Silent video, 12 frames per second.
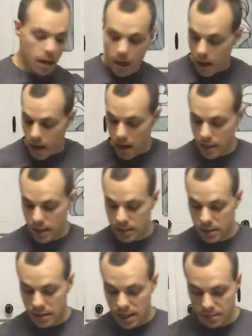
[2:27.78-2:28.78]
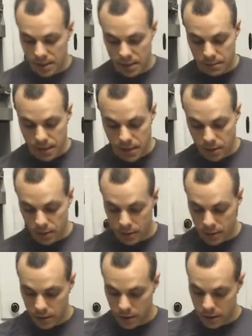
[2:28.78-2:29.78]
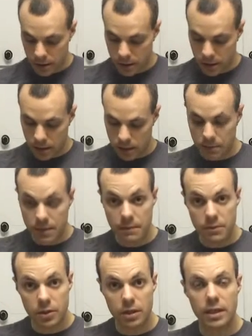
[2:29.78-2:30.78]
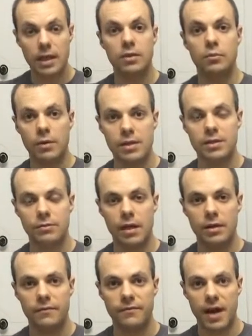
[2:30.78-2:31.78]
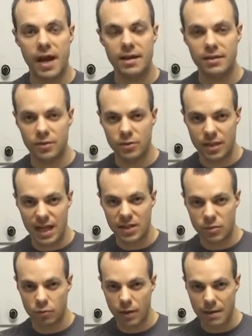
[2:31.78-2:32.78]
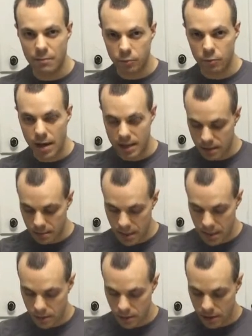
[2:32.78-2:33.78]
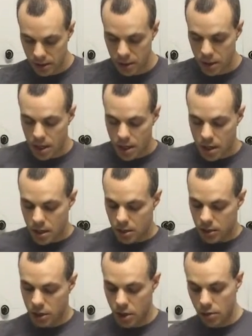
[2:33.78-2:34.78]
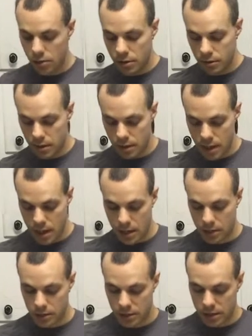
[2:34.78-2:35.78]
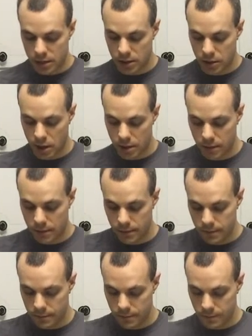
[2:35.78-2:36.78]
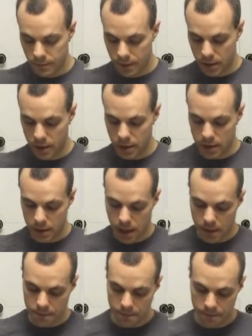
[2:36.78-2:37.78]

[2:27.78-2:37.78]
I like to take my tomato, and sometimes you can get the ones that are on the vine, those nice ripe red tomatoes. So I usually just start cutting it up.